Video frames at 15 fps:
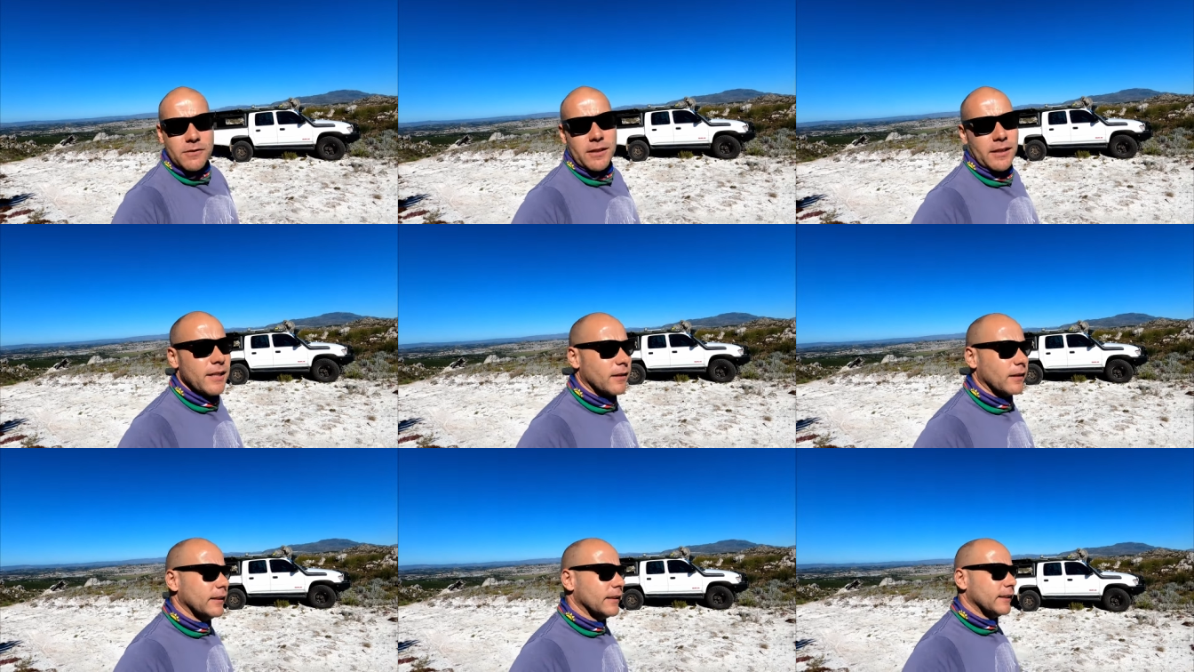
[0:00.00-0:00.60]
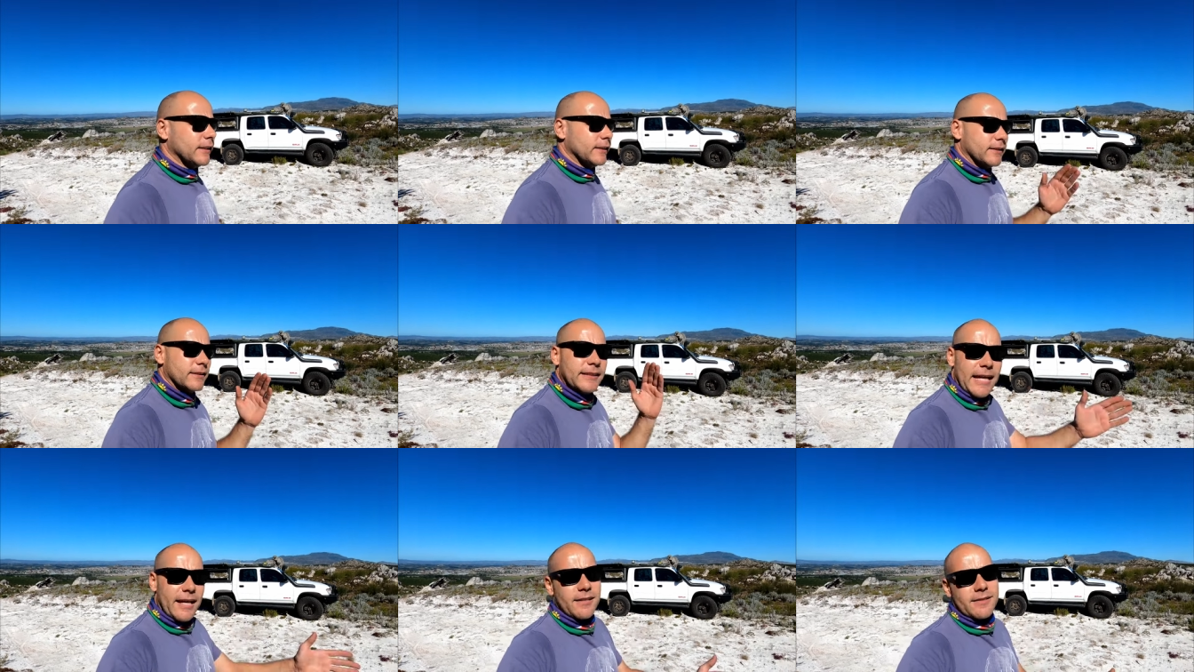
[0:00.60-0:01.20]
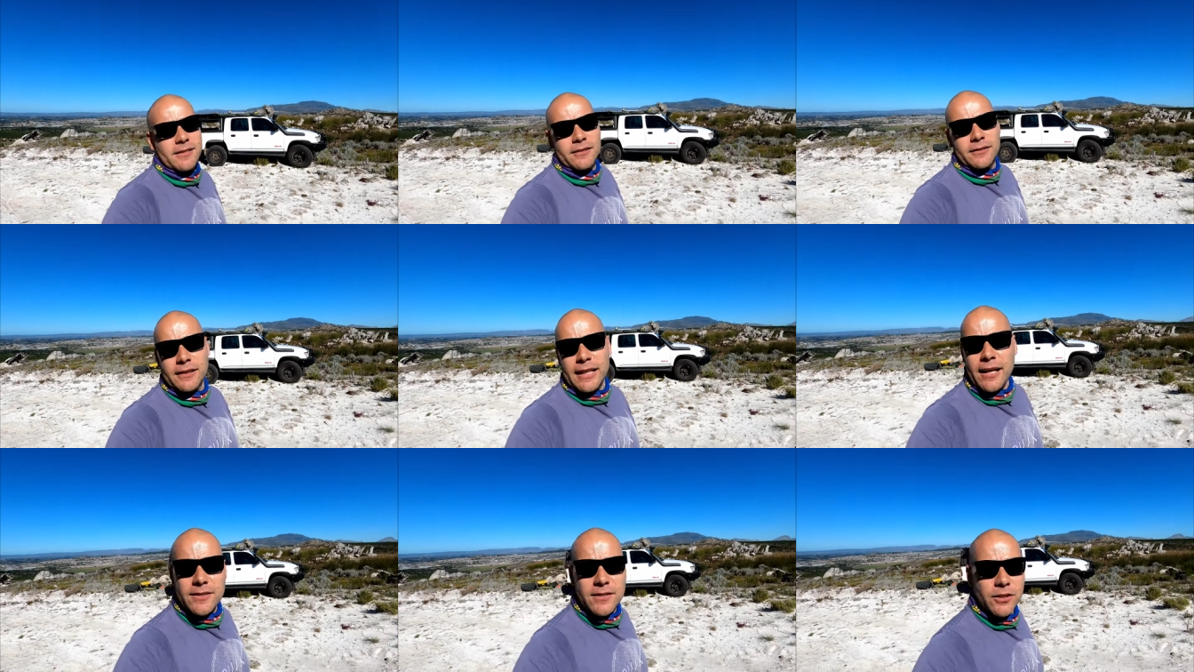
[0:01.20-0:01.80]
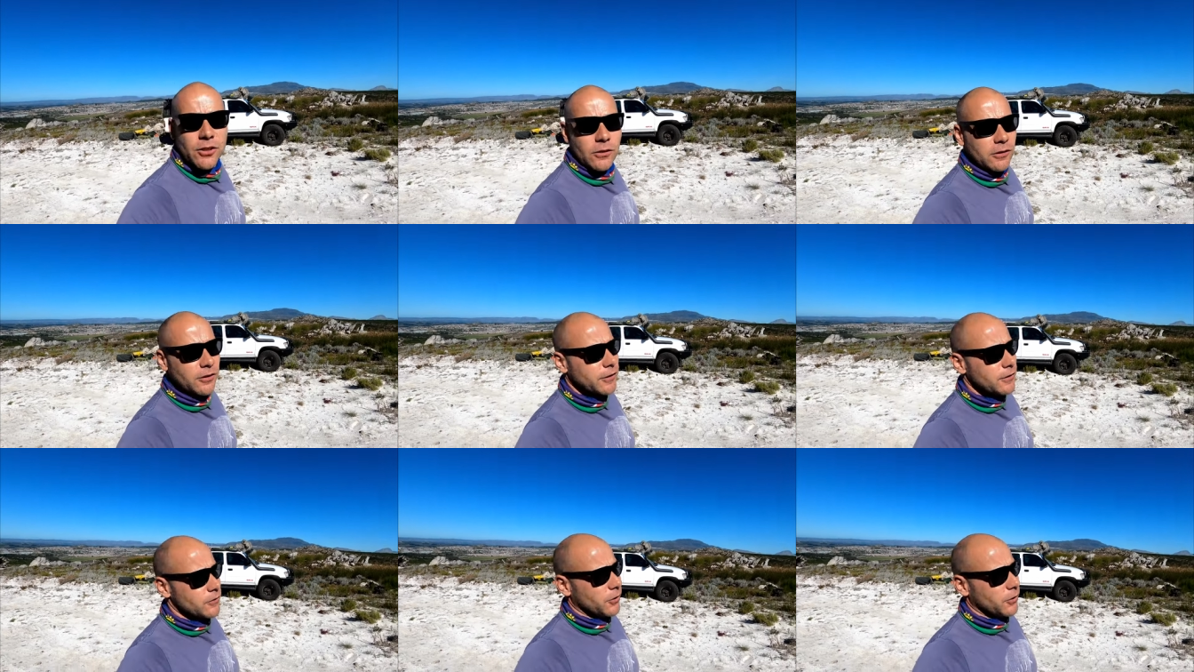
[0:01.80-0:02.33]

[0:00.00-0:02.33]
Say, Nick, that is a, that is a good looking